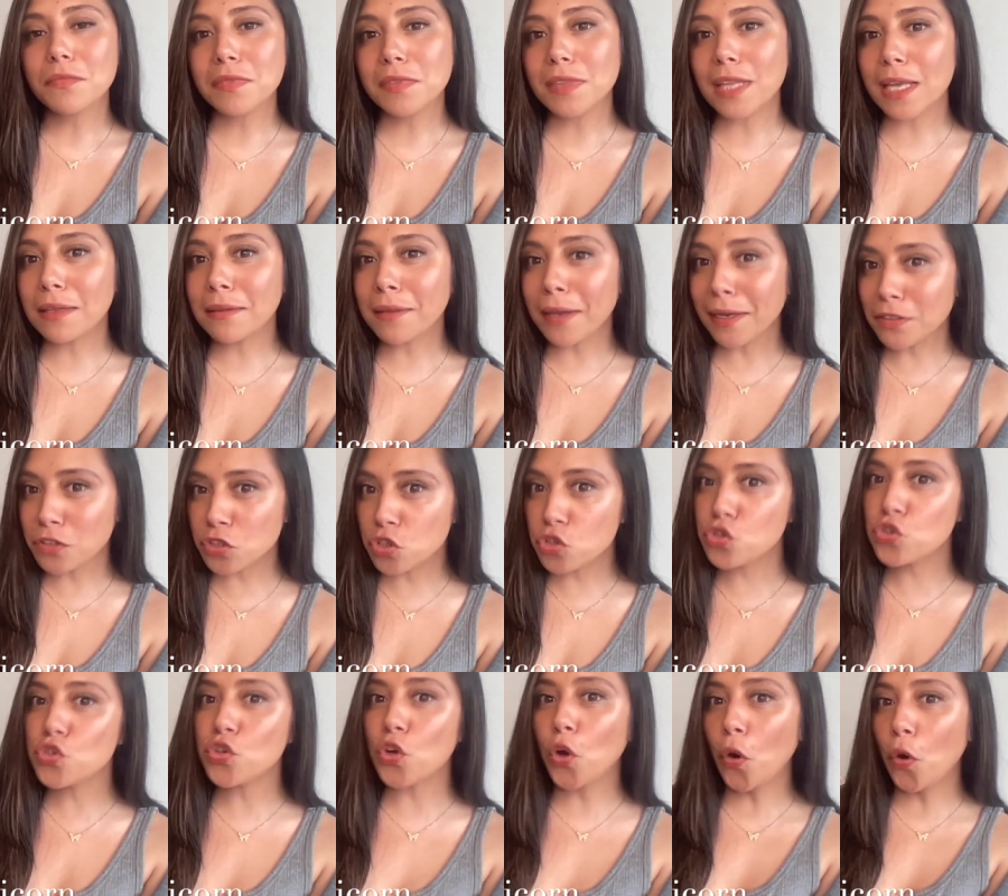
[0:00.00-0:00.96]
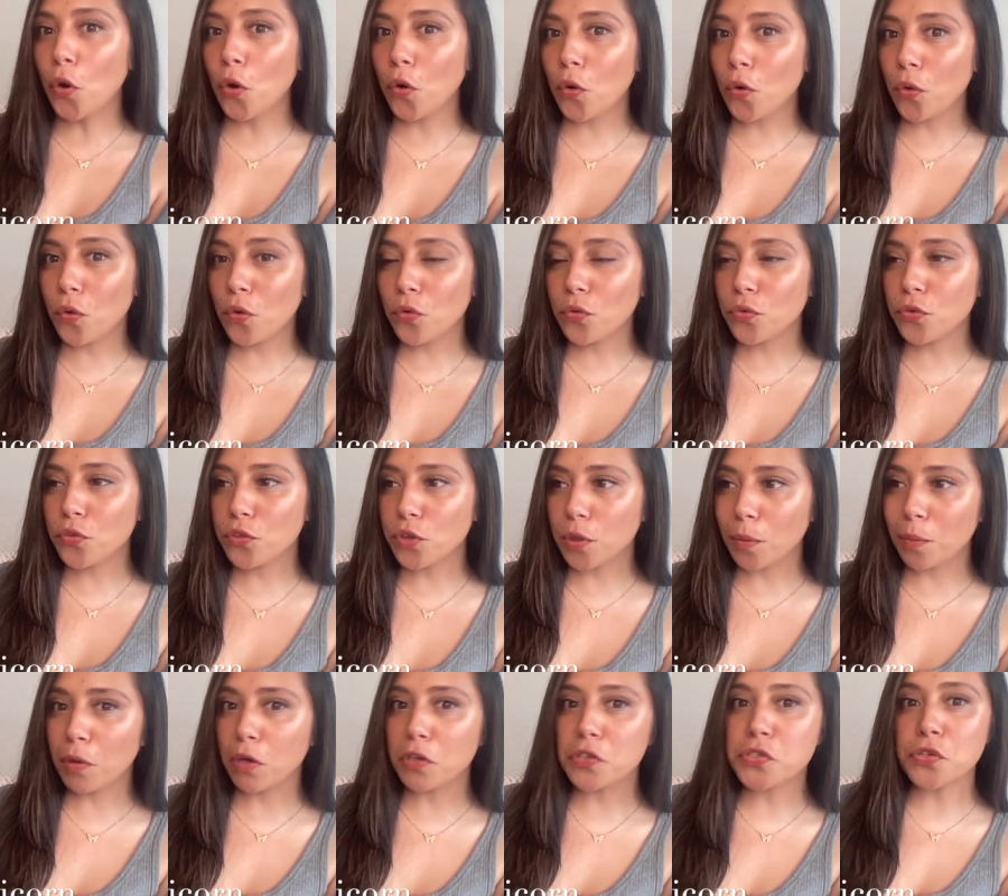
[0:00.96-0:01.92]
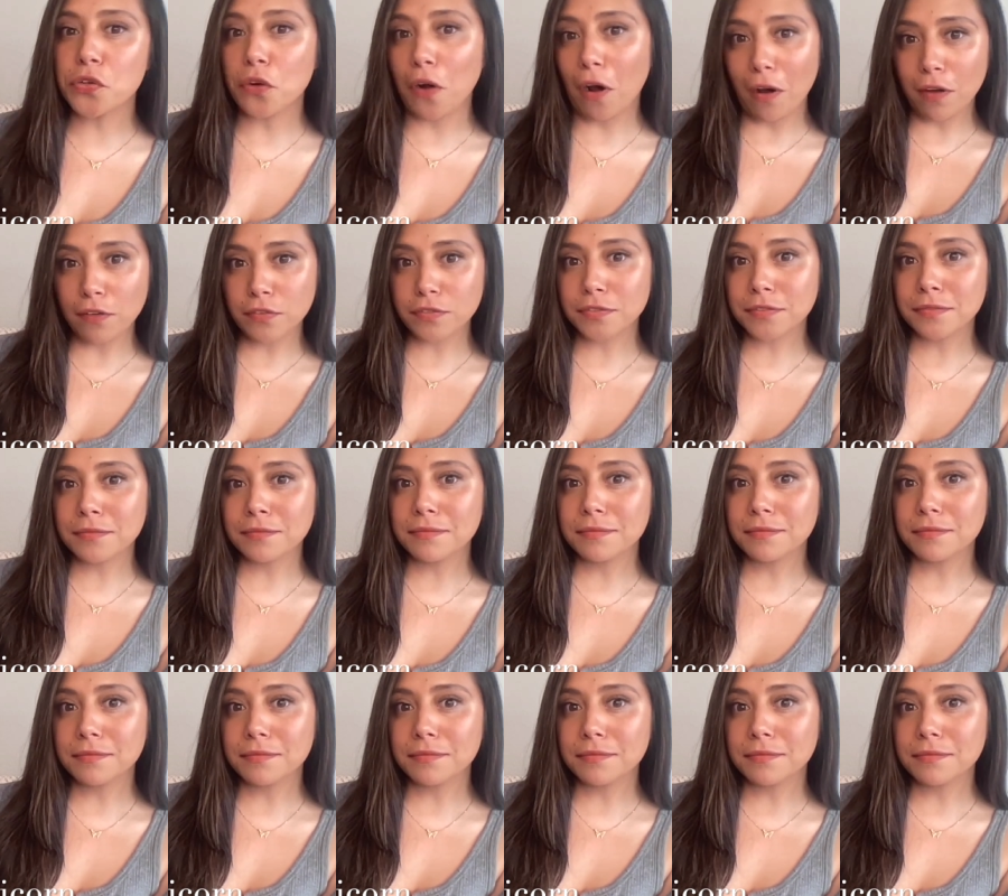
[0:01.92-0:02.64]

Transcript: they like to show their person off